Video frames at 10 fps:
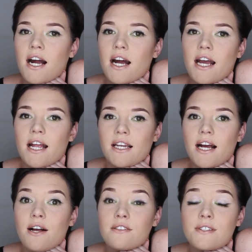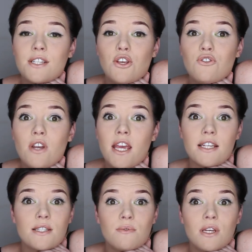and I'll see you
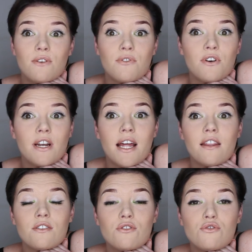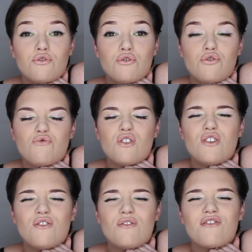next week for another
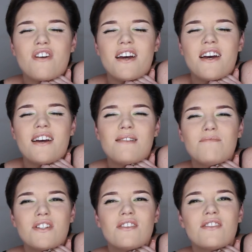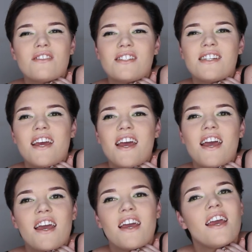True Crime
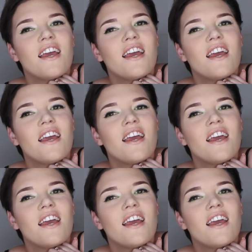Tuesday.